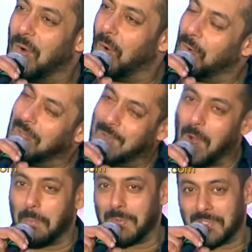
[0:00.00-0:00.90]
Only
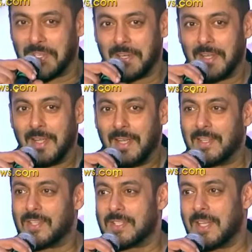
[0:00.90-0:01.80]
compensate.
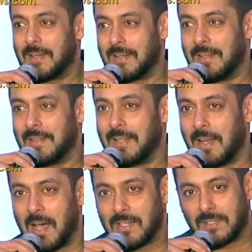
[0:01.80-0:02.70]
It's just that the
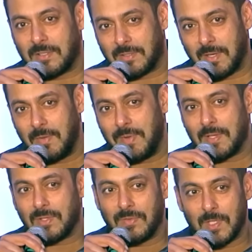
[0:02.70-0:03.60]
last three
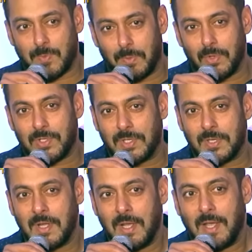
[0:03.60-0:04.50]
weeks of this
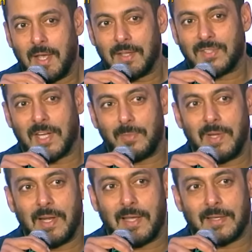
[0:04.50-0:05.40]
promotion has set
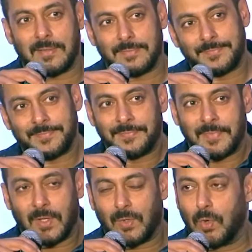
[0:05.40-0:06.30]
me like
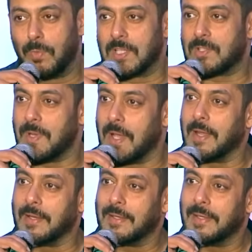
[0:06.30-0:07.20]
two months
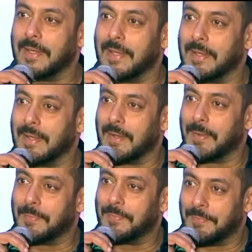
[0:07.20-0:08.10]
behind in
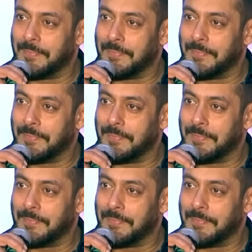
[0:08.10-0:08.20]
um,